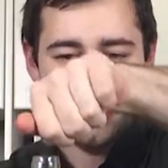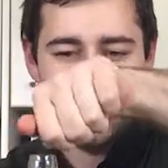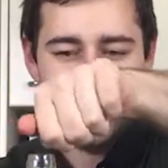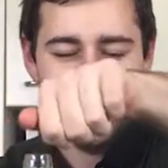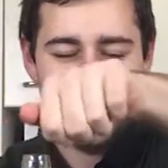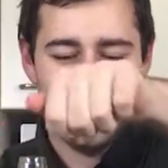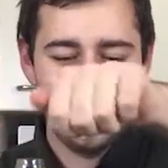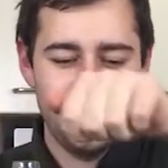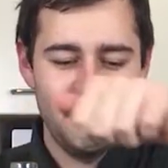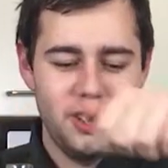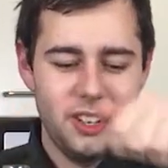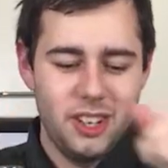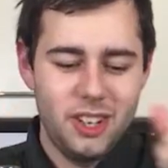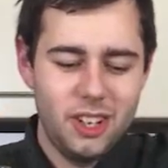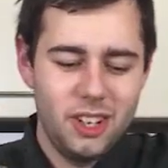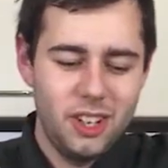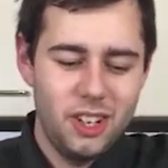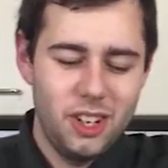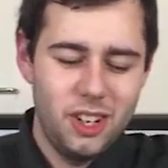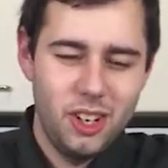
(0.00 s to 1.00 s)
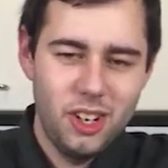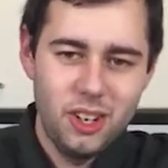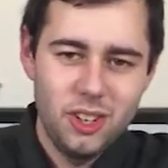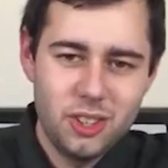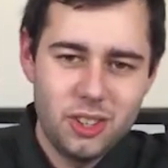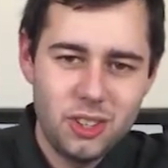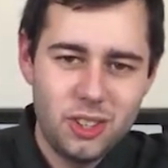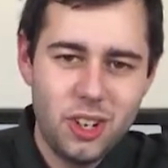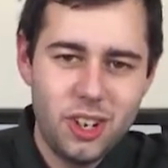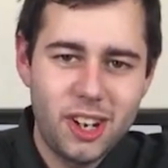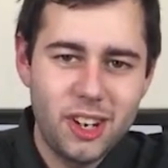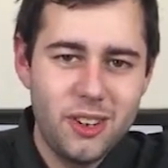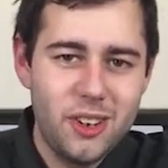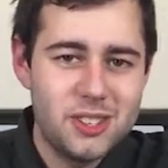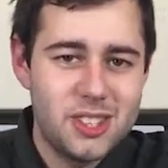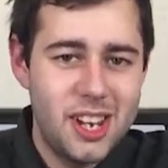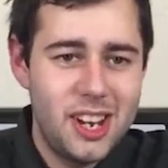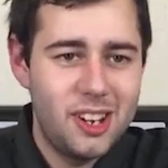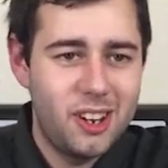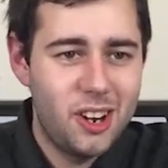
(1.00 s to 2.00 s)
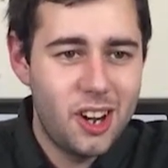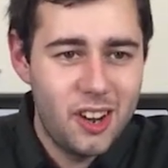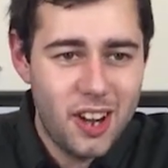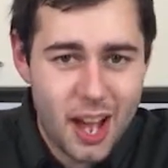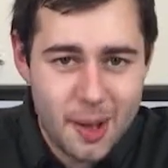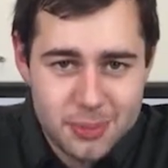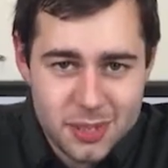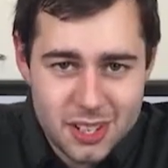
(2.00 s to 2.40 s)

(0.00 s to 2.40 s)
Now, you can use any kind of